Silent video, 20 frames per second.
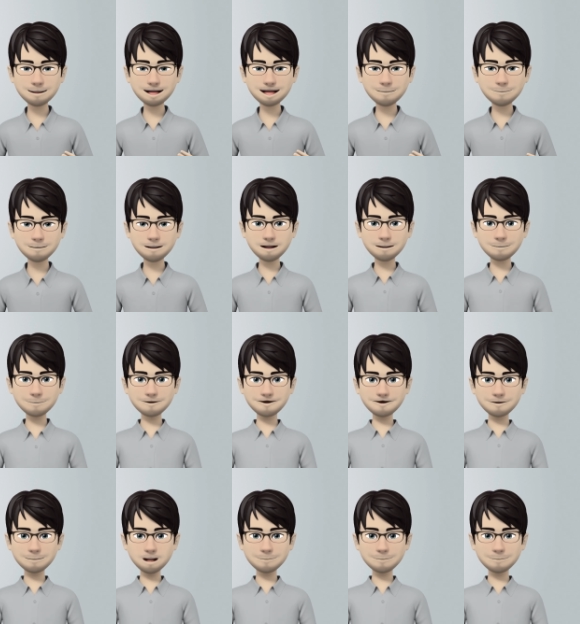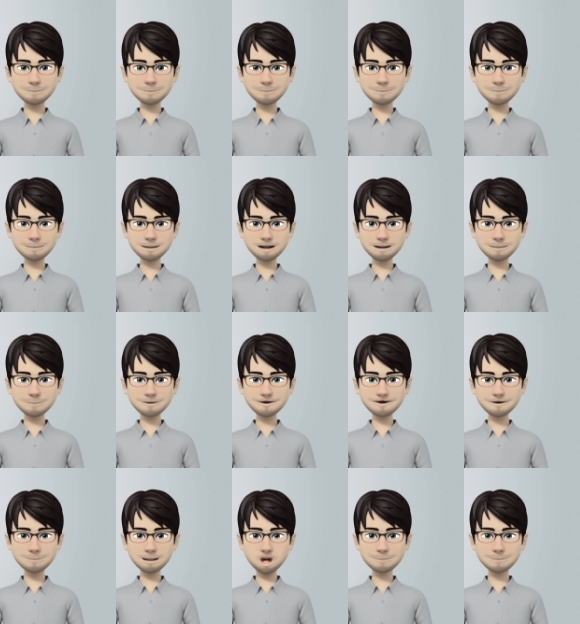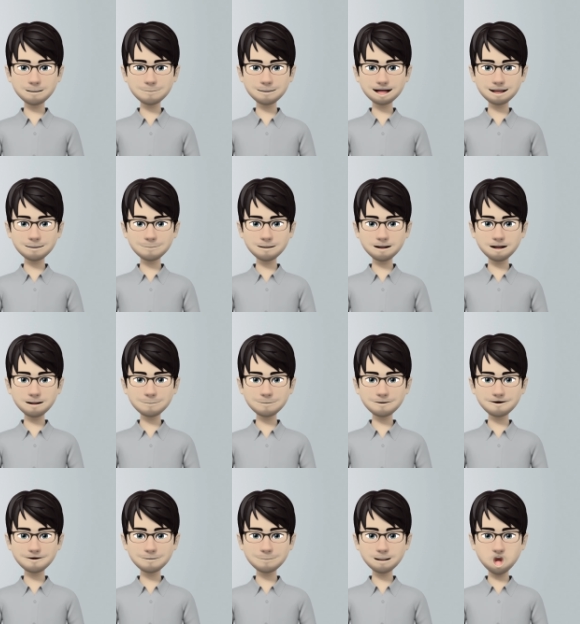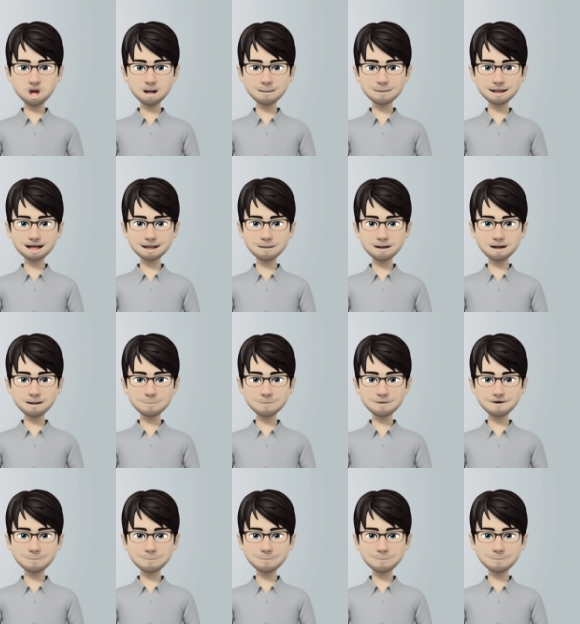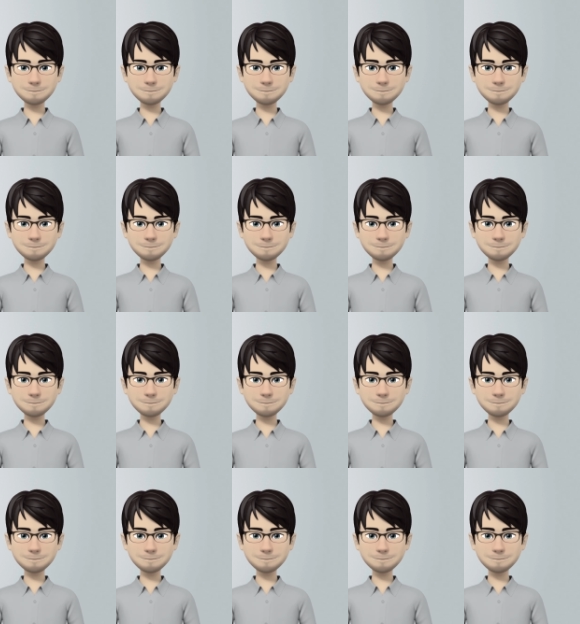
research report with sentiment and historical trend analysis.